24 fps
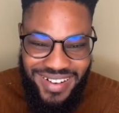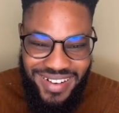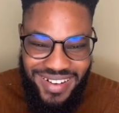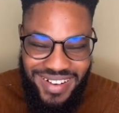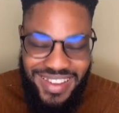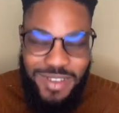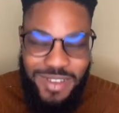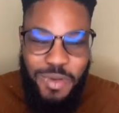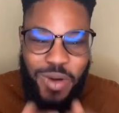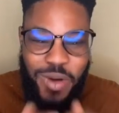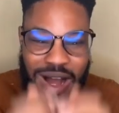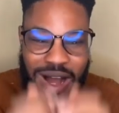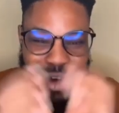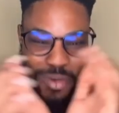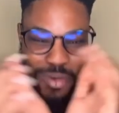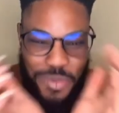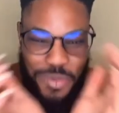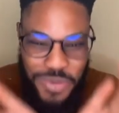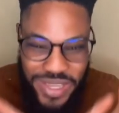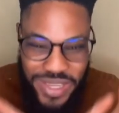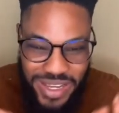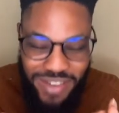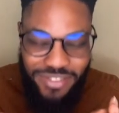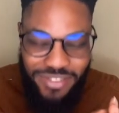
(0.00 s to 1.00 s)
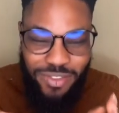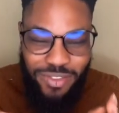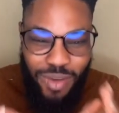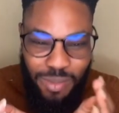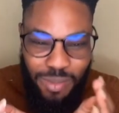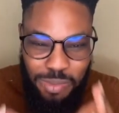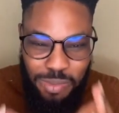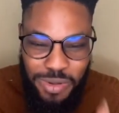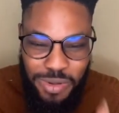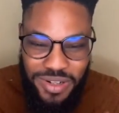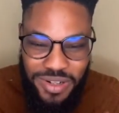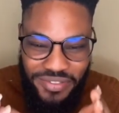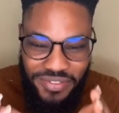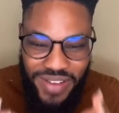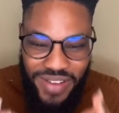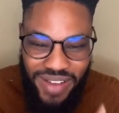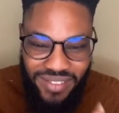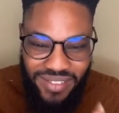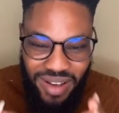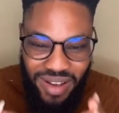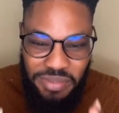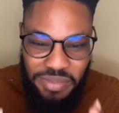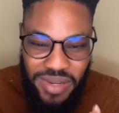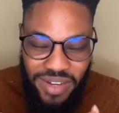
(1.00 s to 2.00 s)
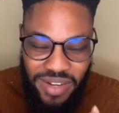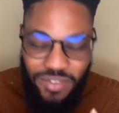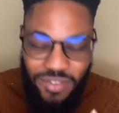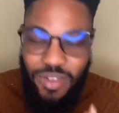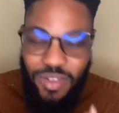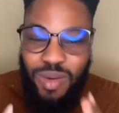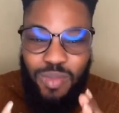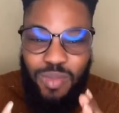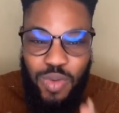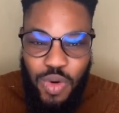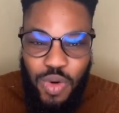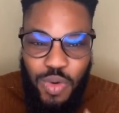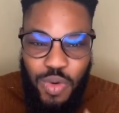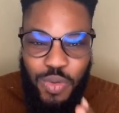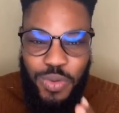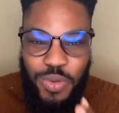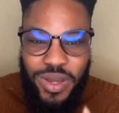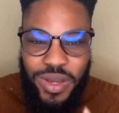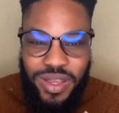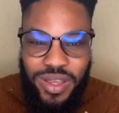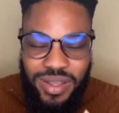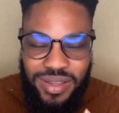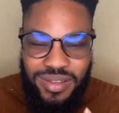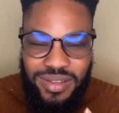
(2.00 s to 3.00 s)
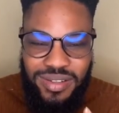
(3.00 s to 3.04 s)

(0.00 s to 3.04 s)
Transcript: In one week, four point five appeared from nowhere.